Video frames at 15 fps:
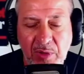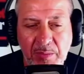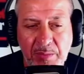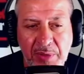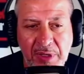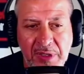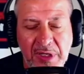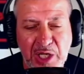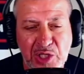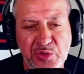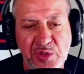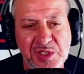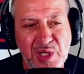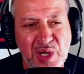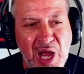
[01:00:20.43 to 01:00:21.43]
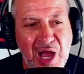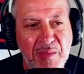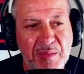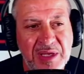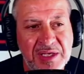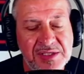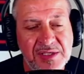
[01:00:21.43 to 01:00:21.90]
but interests and
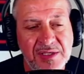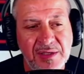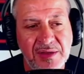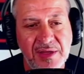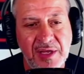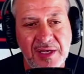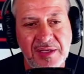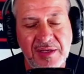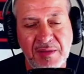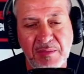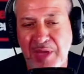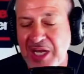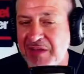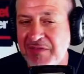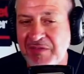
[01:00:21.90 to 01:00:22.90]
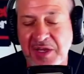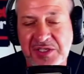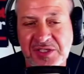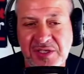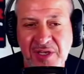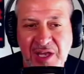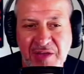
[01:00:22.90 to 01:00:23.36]
hobbies that many of
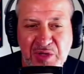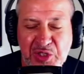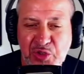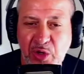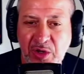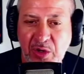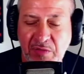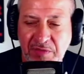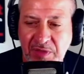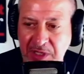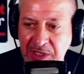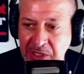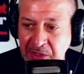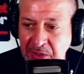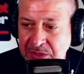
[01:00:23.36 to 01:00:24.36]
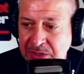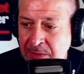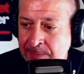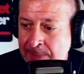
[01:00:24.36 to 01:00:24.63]
us have enjoyed over the years.